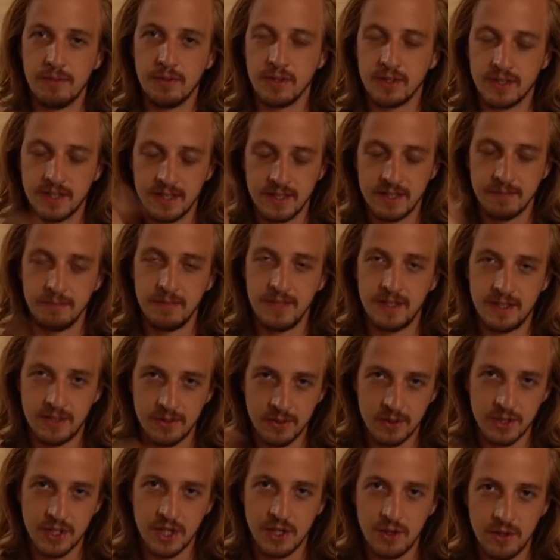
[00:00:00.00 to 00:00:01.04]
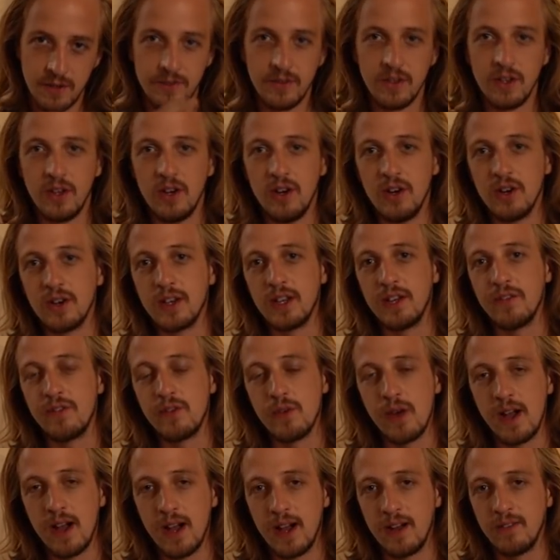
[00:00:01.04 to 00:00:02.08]
Perseids Meteor Shower vlog if
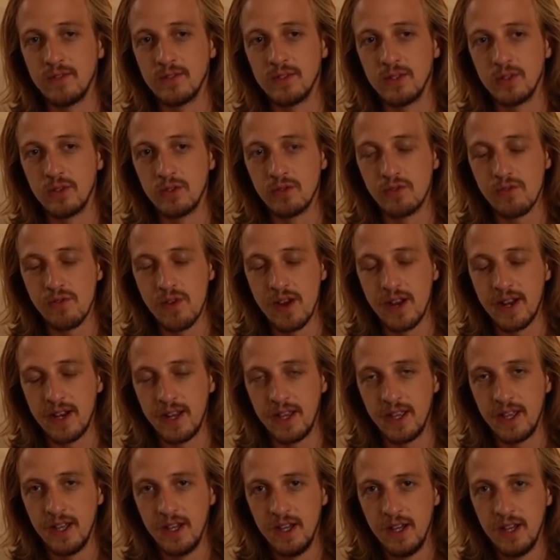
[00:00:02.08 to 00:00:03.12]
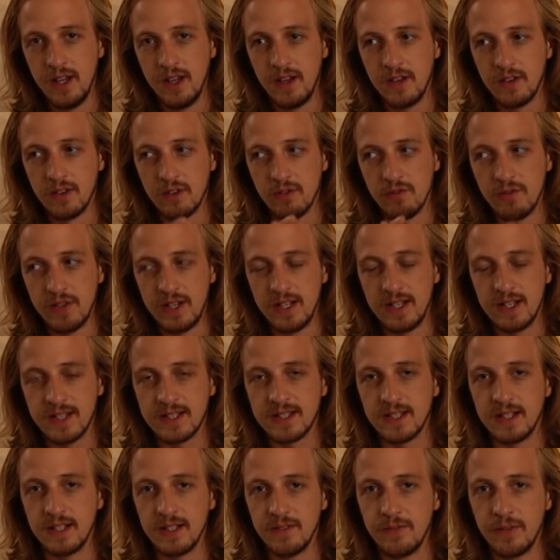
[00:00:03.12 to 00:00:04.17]
you haven't already. A really
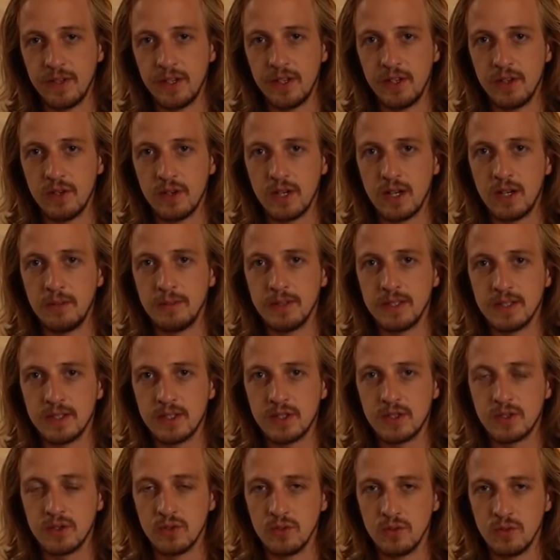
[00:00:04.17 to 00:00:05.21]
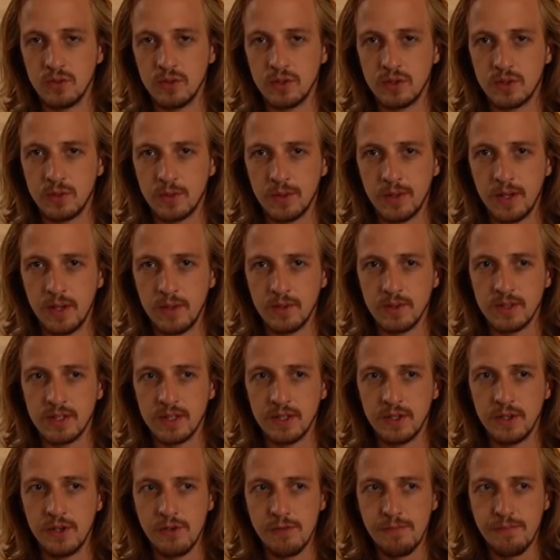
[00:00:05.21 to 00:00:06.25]
exciting video coming soon to announce
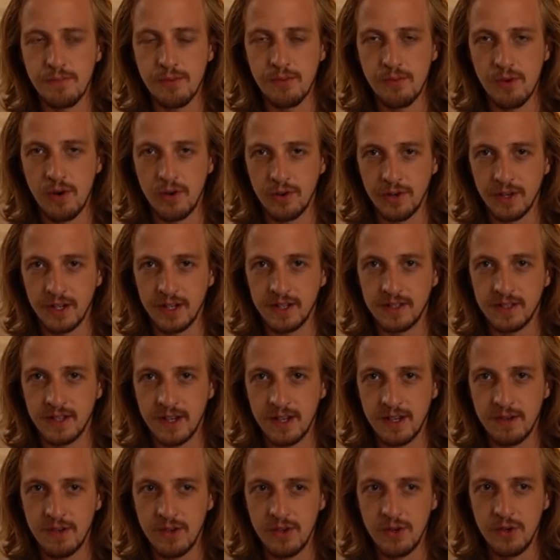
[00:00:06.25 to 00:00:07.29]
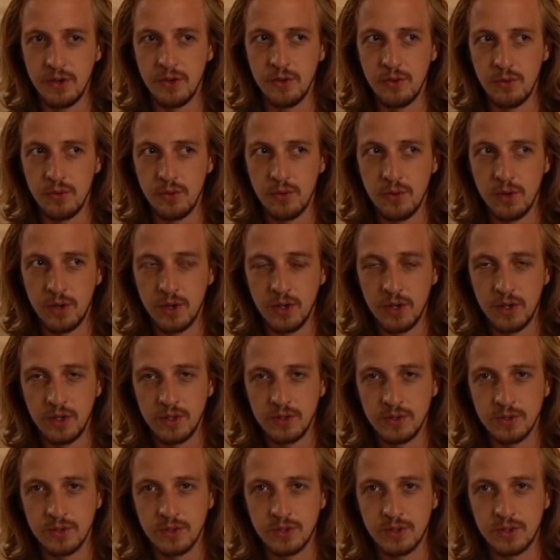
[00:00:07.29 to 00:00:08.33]
a new product, a new
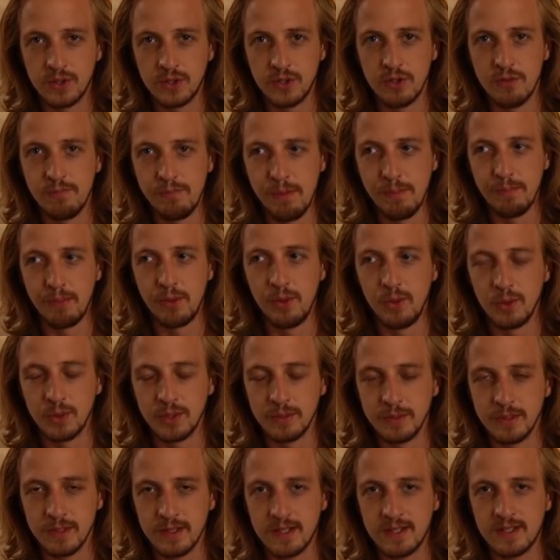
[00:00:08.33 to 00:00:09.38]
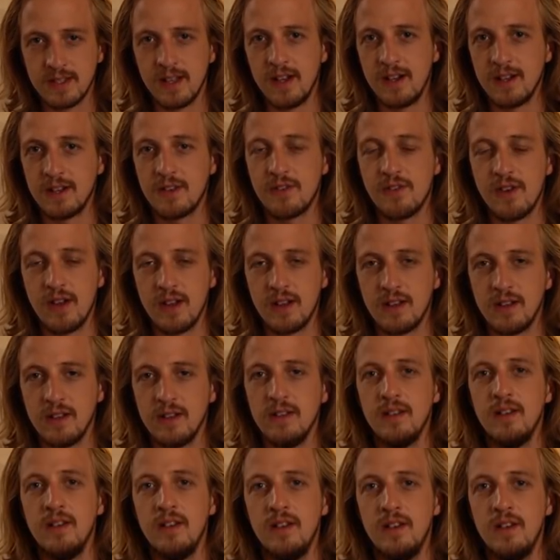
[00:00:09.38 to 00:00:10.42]
super portable star
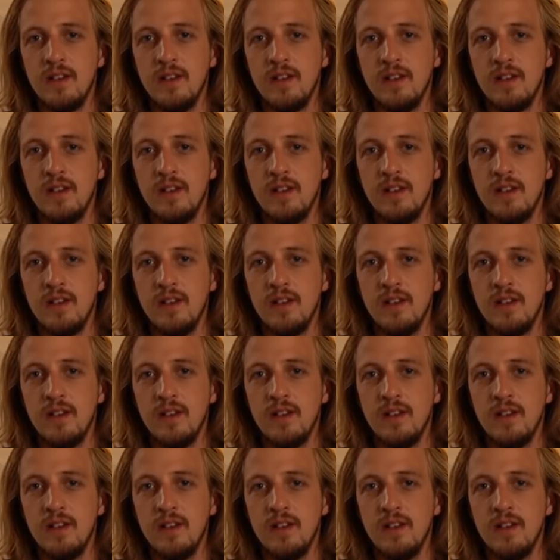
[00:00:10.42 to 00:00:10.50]
tracker.